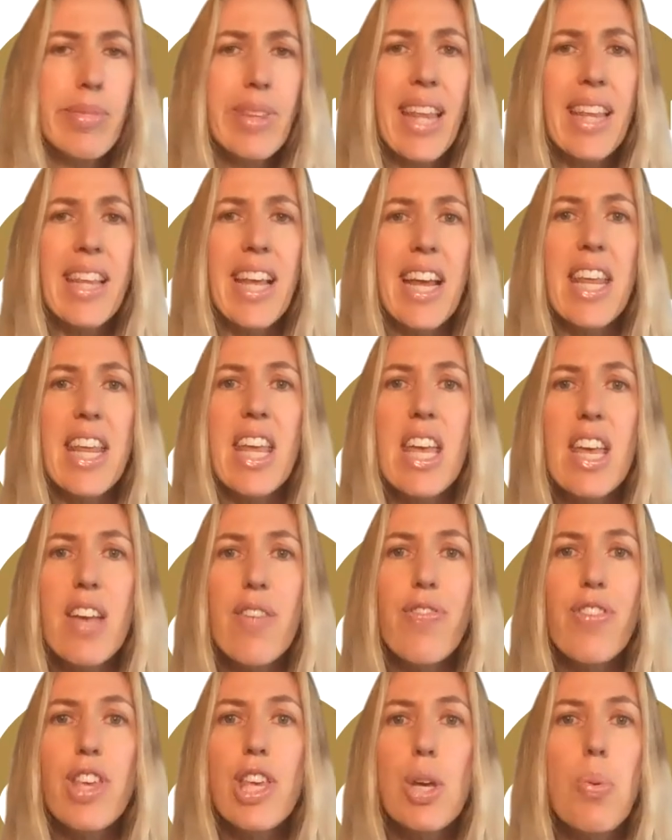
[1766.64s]
That
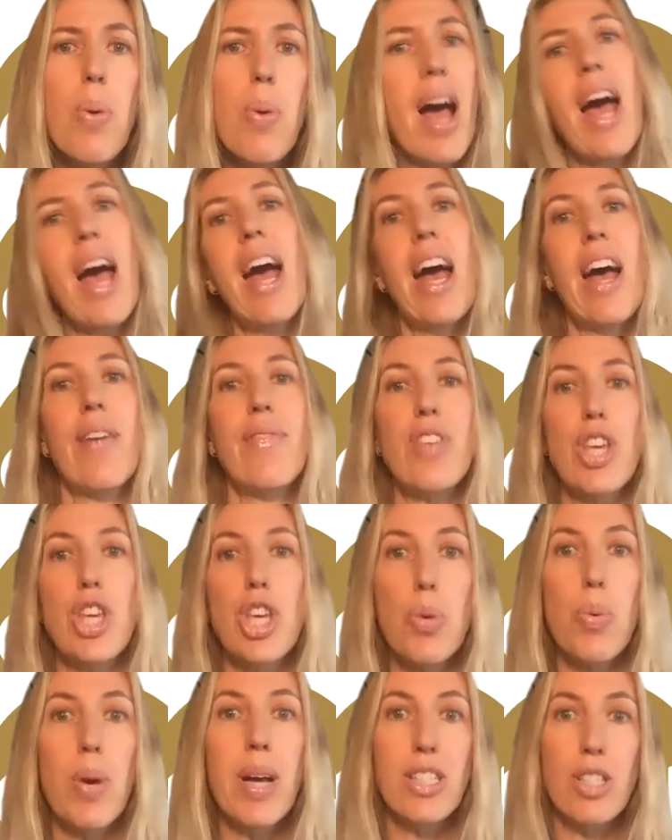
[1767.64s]
if you have
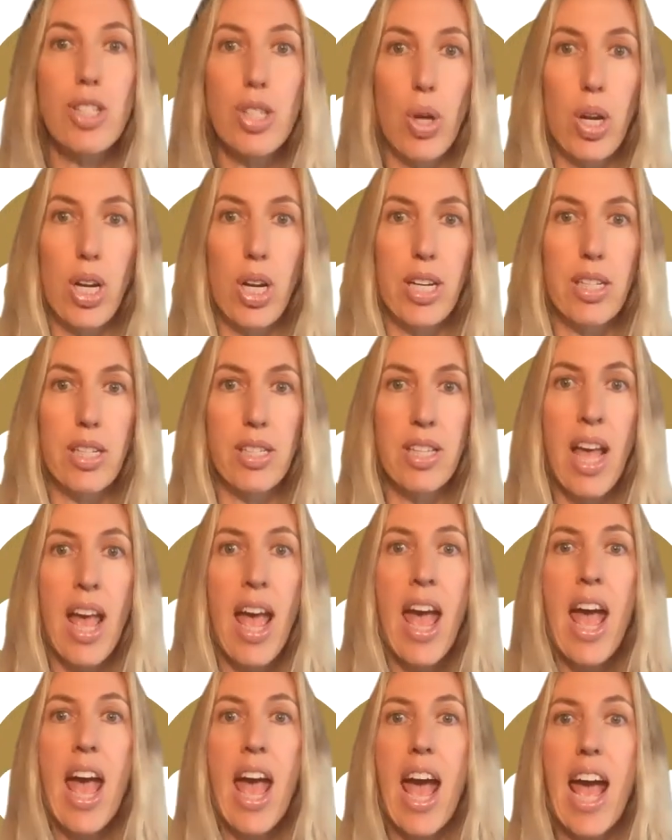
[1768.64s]
US dollars
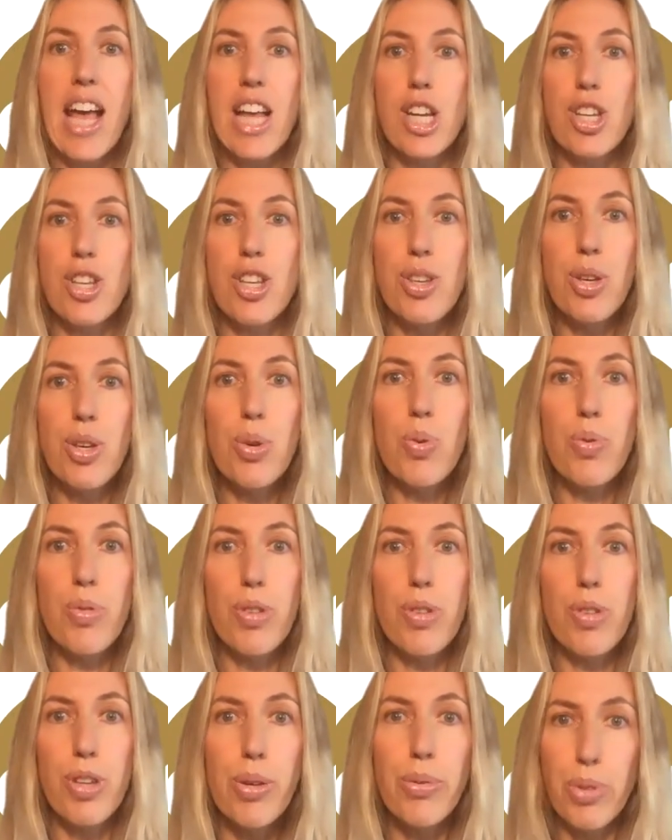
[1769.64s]
and you
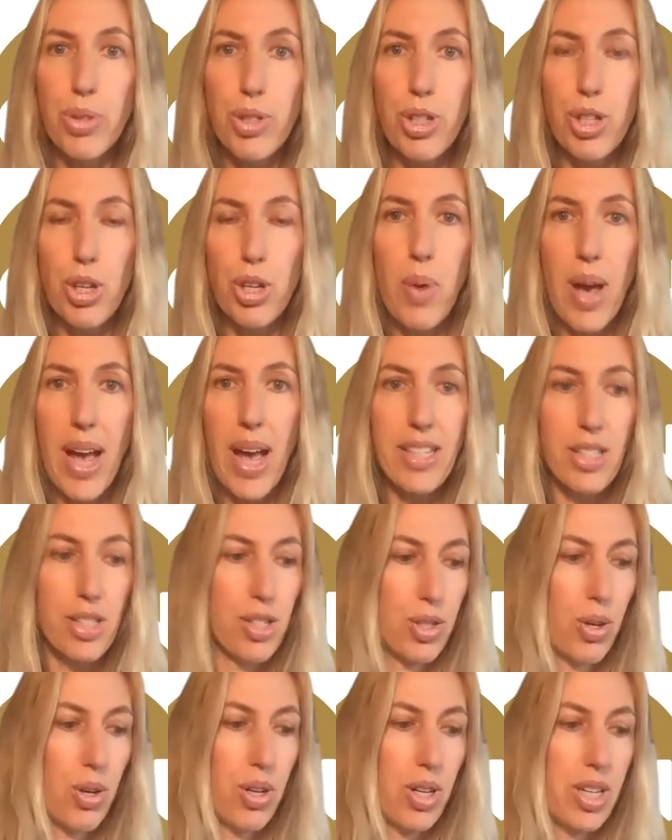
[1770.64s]
use US
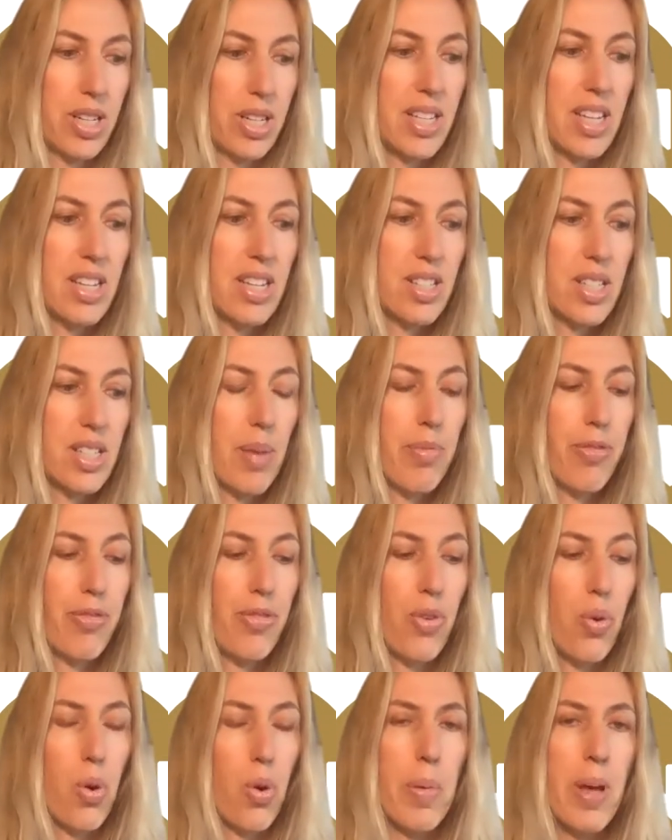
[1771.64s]
dollars in some
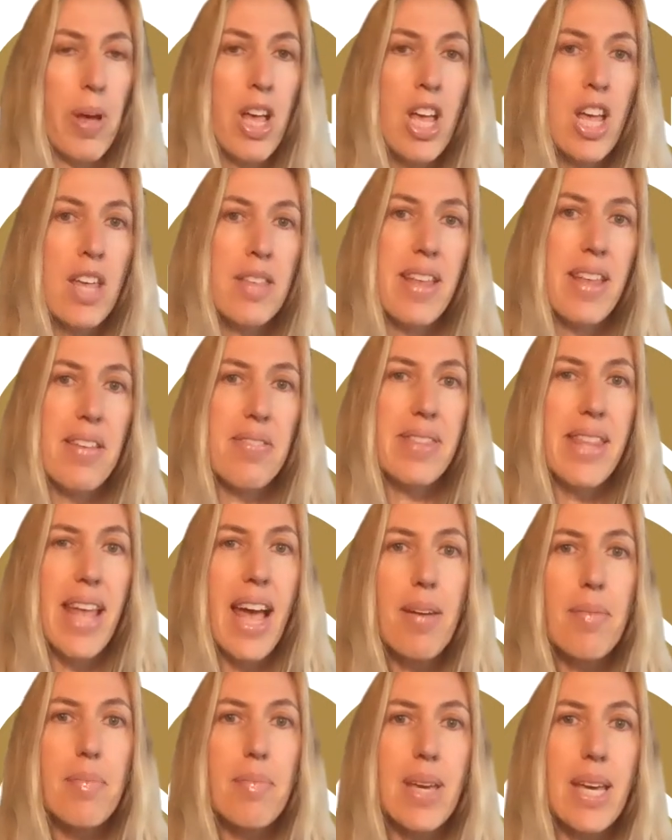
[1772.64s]
form,
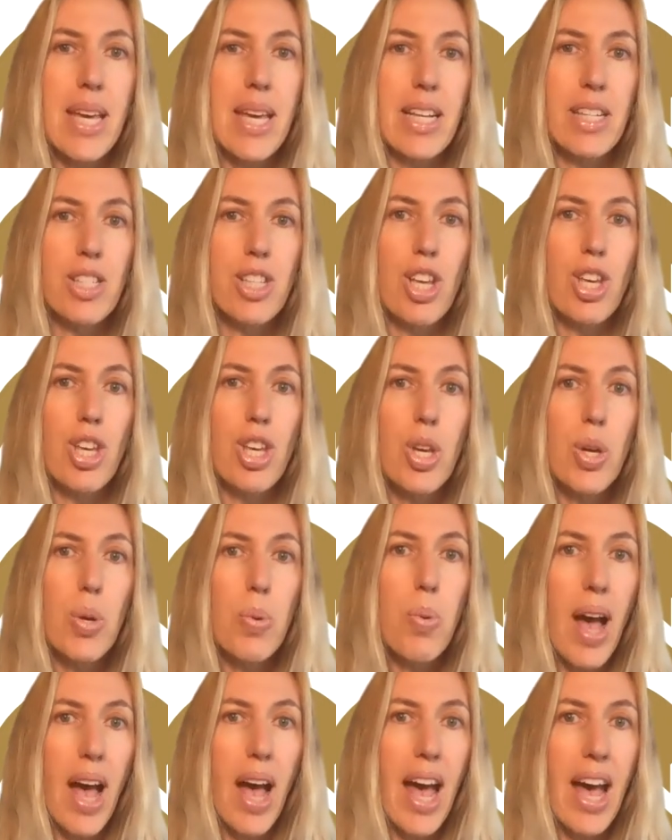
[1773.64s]
that means you
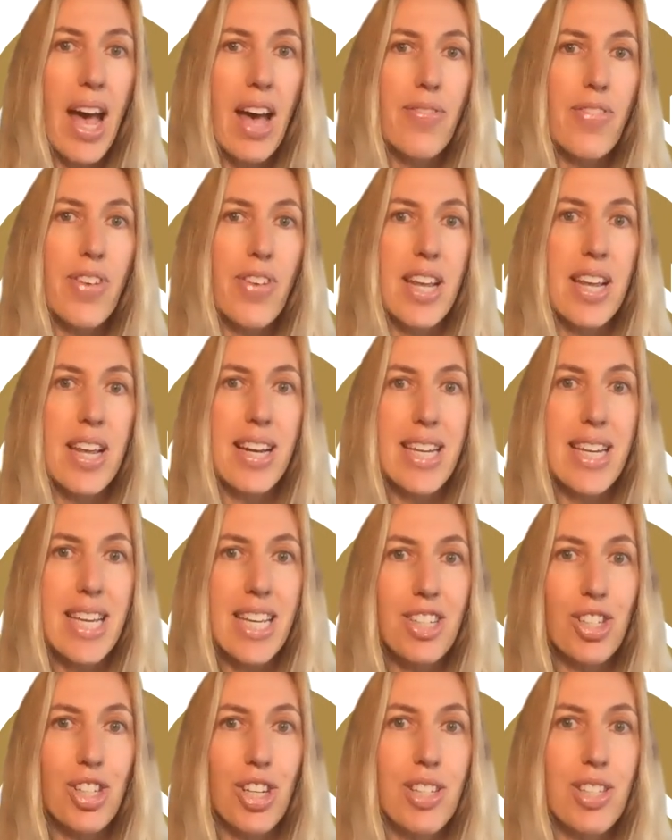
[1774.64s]
have an
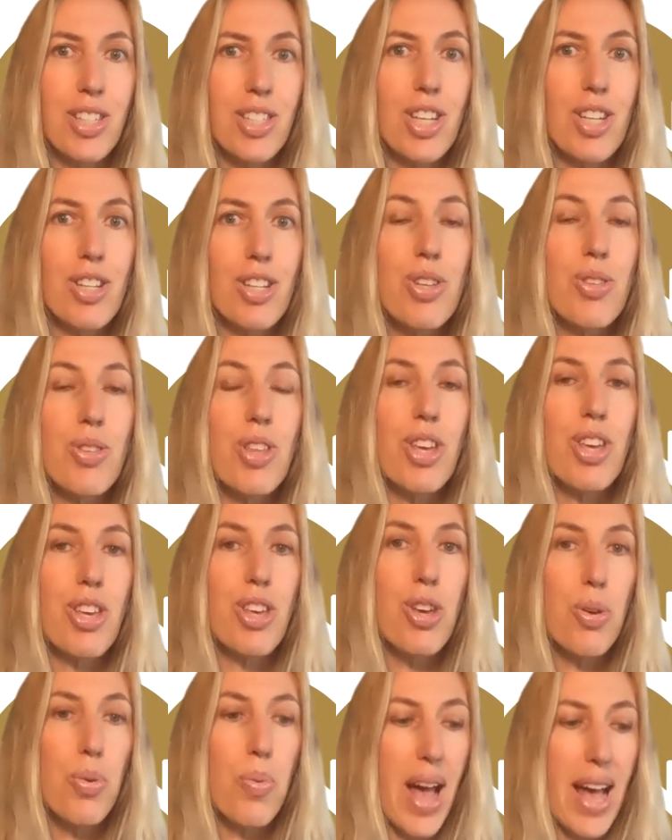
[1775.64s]
allegiance to the
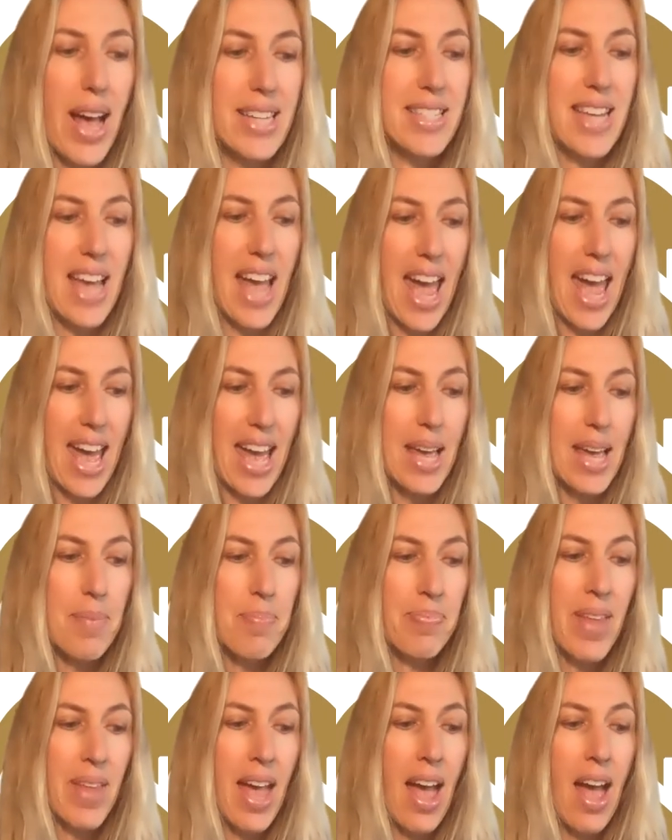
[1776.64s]
USA,
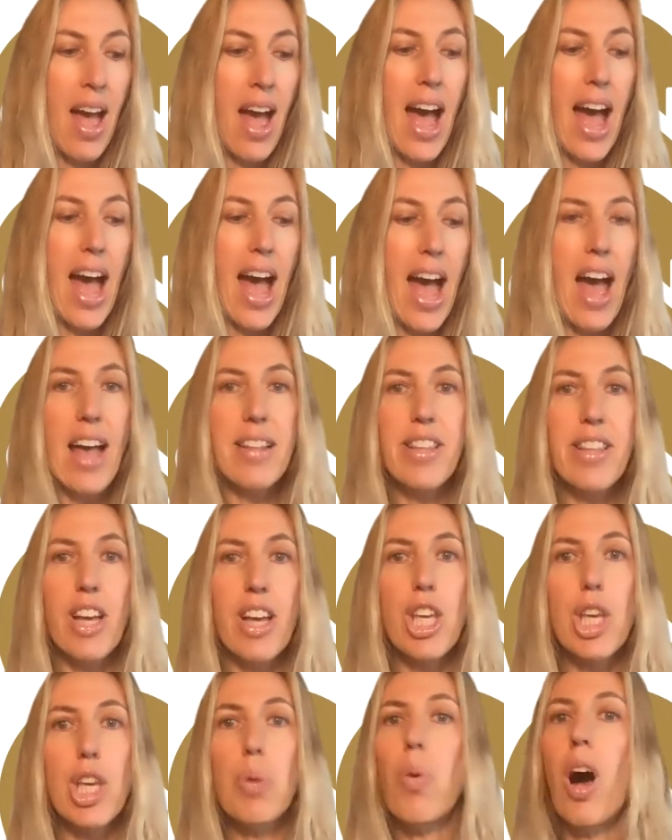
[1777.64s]
and
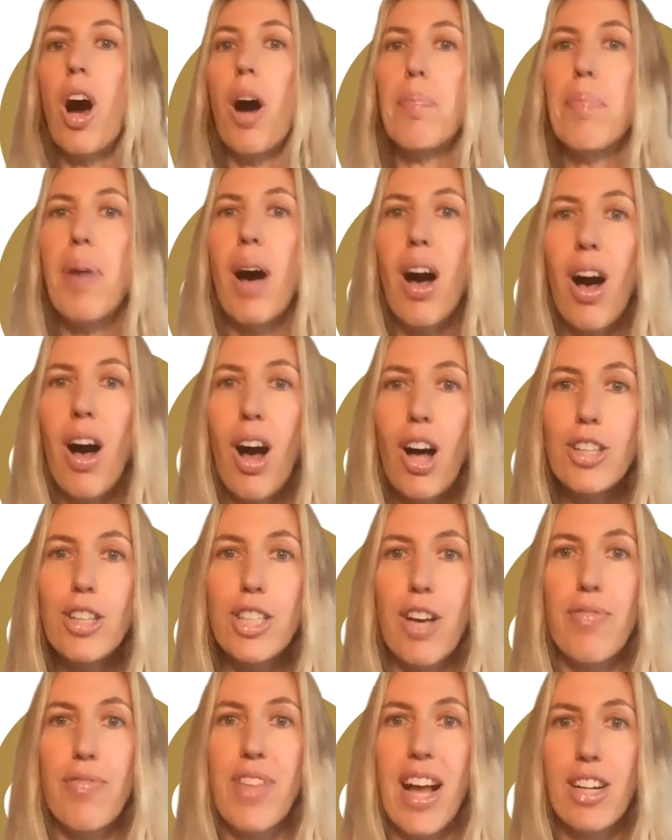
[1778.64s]
that you are part
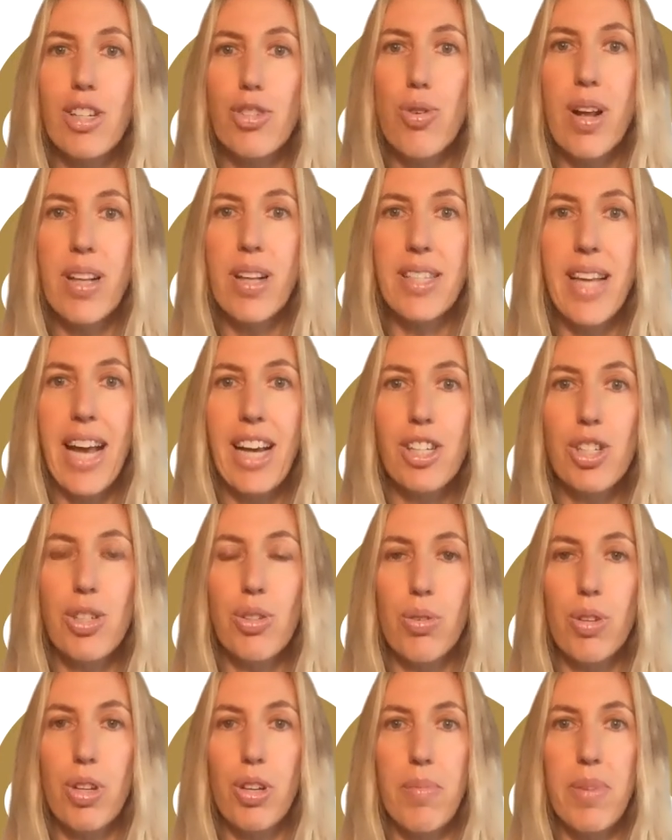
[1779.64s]
of that
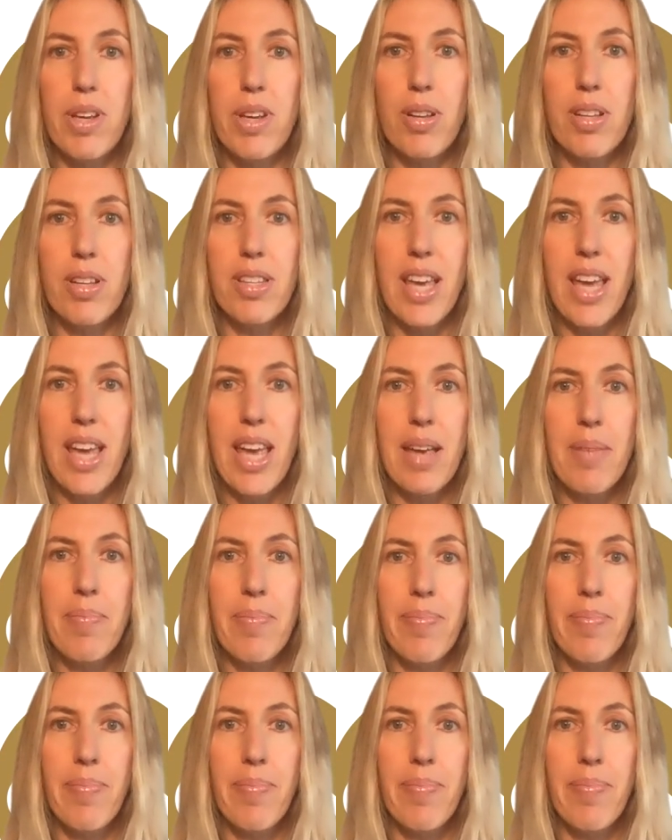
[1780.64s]
transactional community.